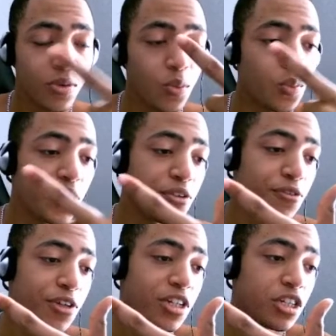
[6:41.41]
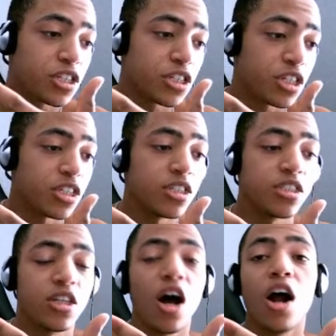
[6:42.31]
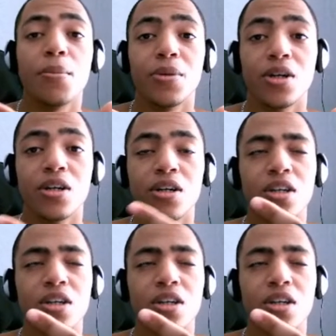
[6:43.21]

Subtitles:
we finish his armor